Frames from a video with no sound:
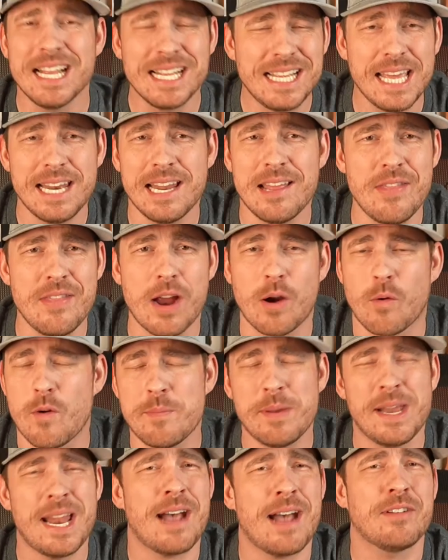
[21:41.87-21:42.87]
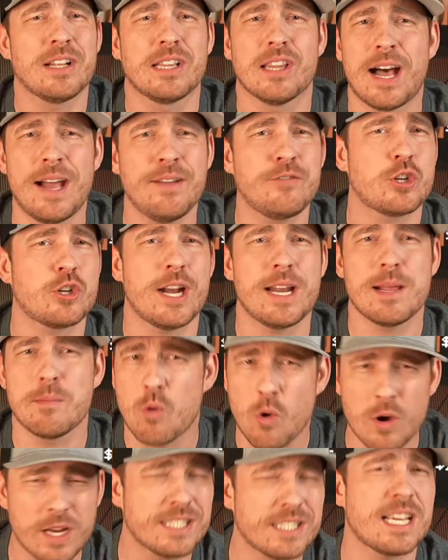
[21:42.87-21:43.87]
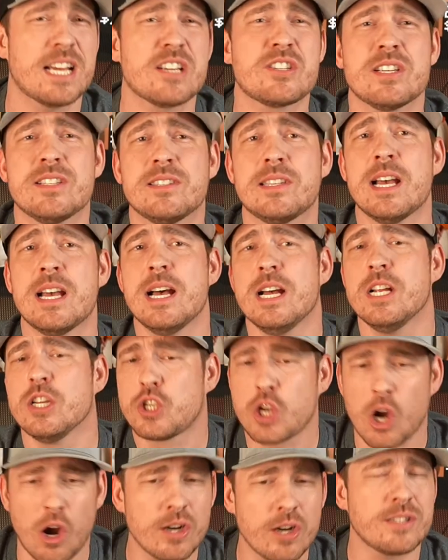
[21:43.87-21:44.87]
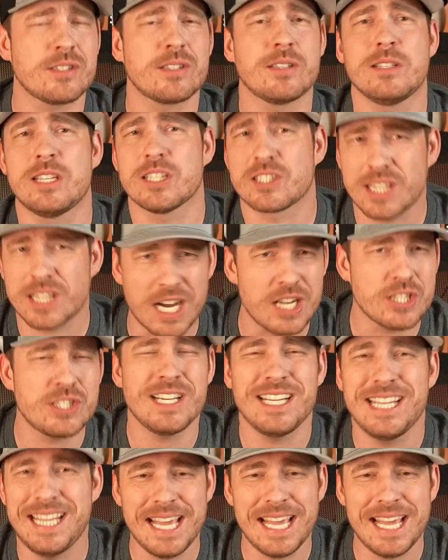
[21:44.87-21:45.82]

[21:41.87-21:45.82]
Get in there. We've been having live trading, morning sessions, charts, discussion.